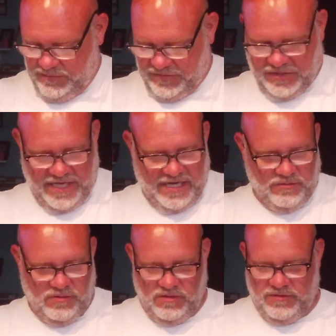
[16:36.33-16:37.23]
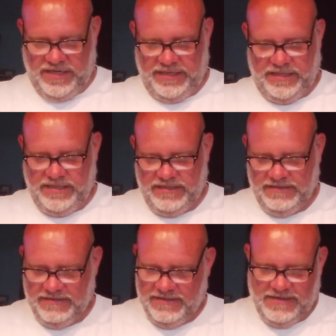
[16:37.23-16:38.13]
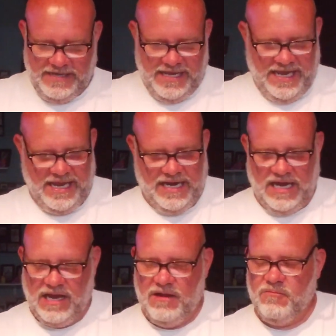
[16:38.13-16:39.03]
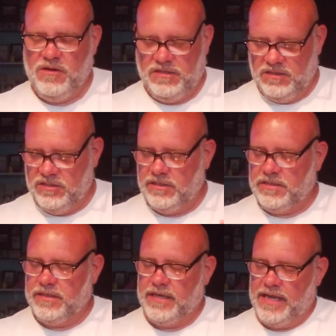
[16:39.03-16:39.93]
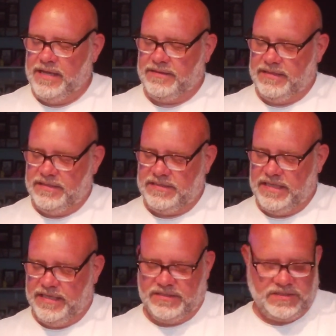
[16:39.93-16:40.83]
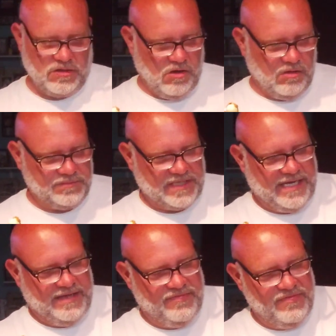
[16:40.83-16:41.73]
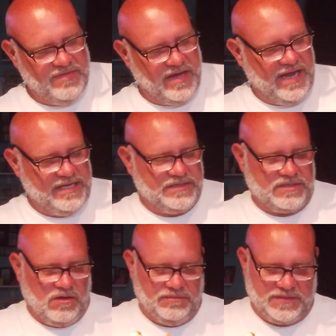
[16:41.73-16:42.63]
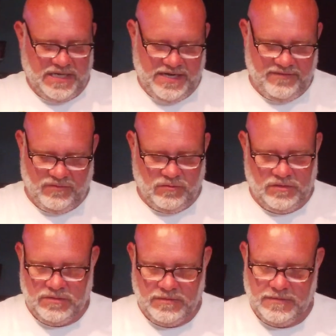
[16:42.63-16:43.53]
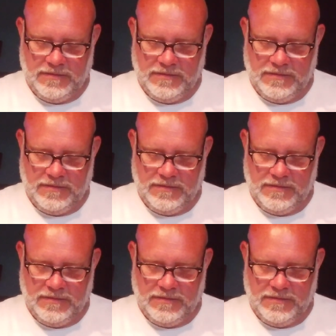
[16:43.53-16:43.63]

one on the channel already, and I want to look at this head sculpt, and the head sculpt I have on,